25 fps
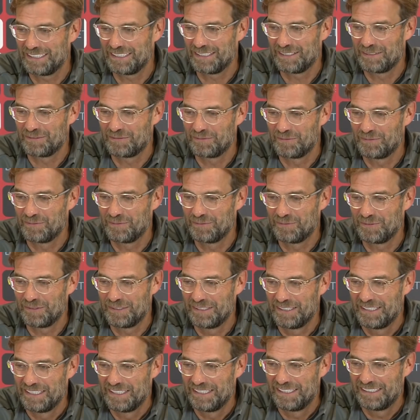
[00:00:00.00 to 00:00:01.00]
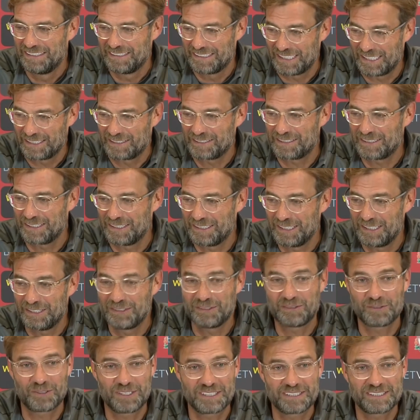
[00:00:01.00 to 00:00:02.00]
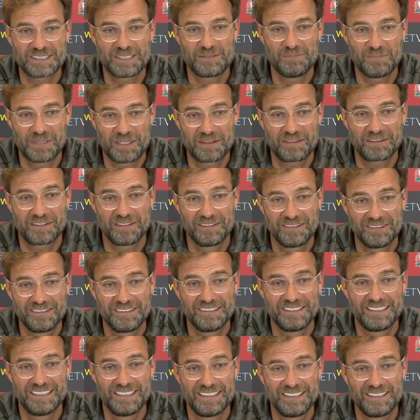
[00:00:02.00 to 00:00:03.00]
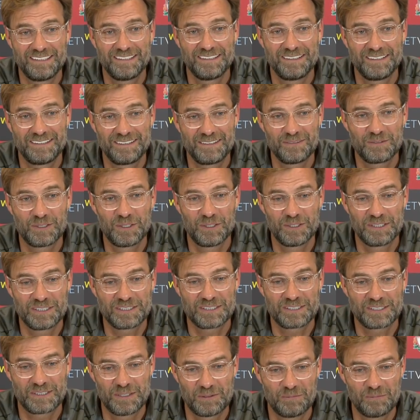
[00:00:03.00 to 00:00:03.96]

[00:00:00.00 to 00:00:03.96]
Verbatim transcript: Um, that's an interesting month, eh, to be honest.